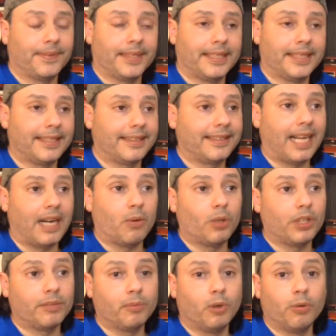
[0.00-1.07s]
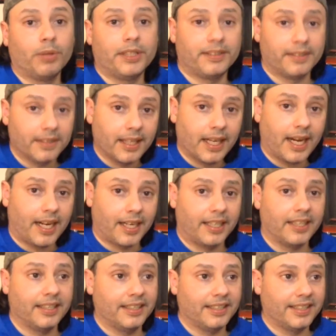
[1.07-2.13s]
Star Wars movies
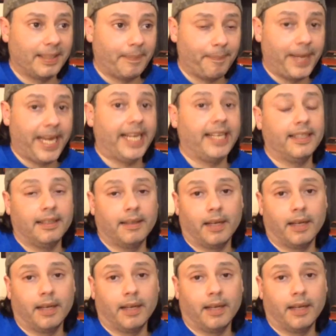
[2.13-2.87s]
are the main